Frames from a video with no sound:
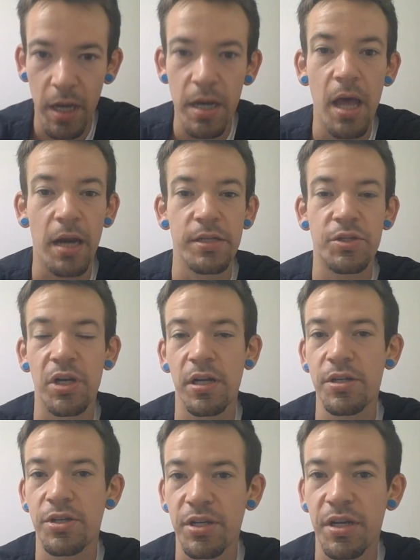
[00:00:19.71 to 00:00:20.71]
not as
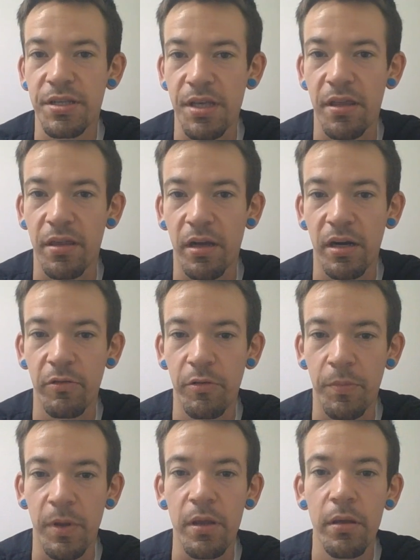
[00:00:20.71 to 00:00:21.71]
challenging as I thought it
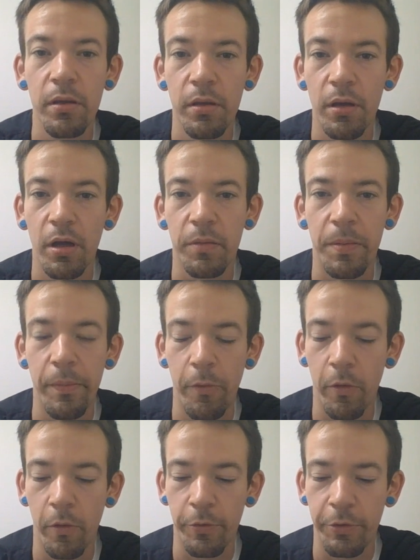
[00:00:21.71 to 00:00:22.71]
would be. Other people
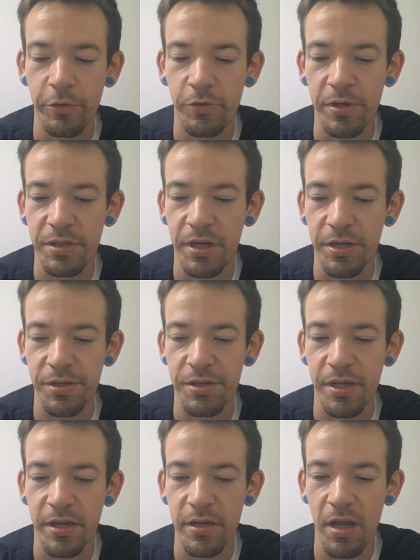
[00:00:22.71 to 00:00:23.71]
were ordering drinks, and I just
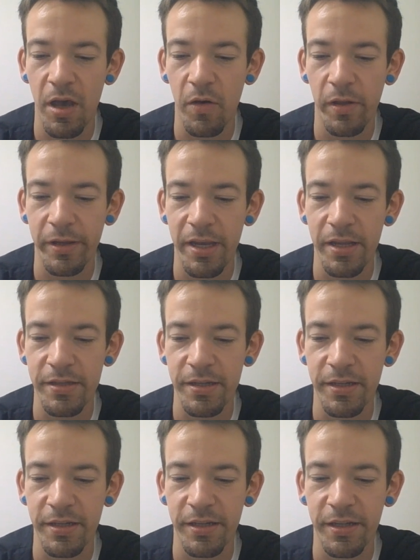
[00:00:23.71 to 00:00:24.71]
said, "No, I'll get
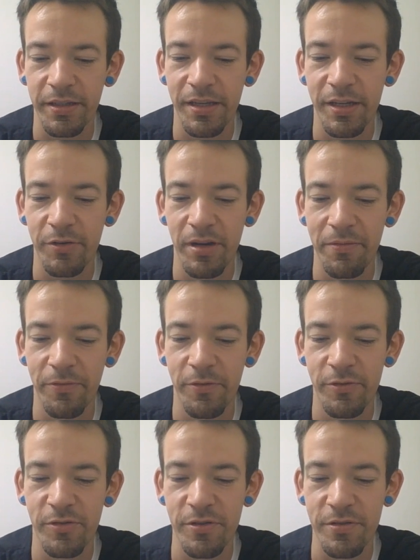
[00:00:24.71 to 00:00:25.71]
uh, I'll get
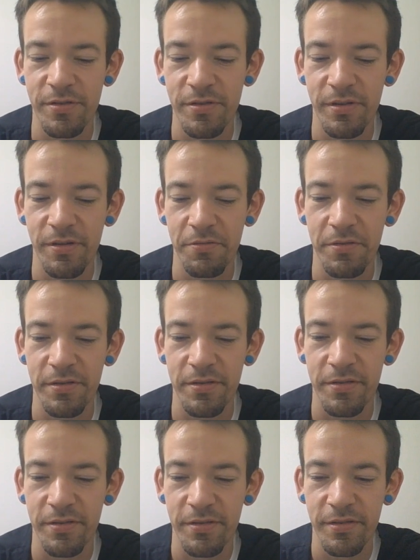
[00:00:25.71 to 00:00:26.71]
grapefruit juice." It was